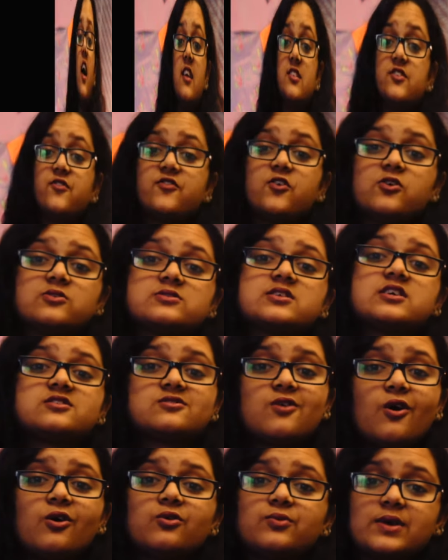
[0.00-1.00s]
And of course,
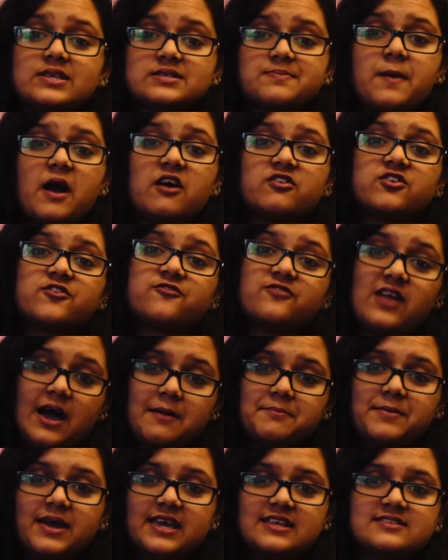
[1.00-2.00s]
it's always about your
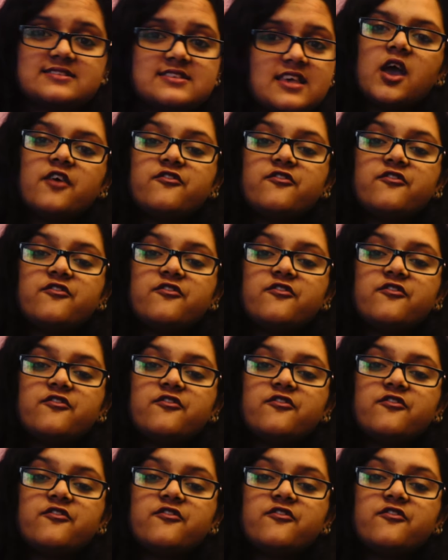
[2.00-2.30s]
flatmates.